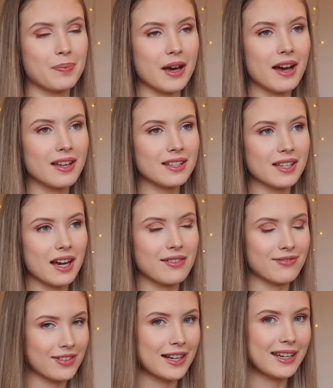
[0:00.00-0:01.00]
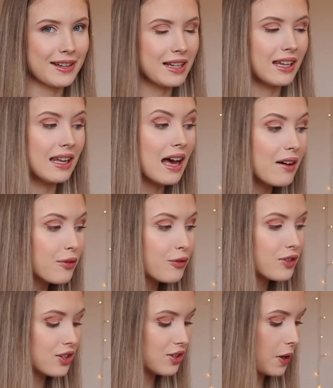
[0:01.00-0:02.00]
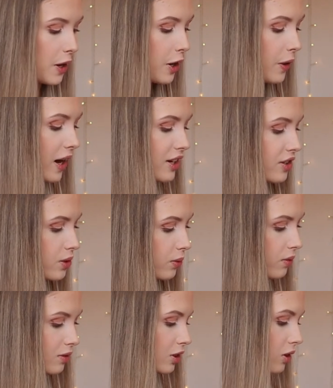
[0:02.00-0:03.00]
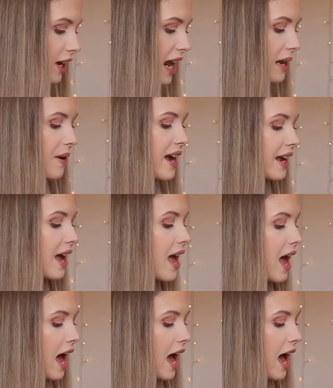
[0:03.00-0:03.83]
but I really loved, so I just got it anyway.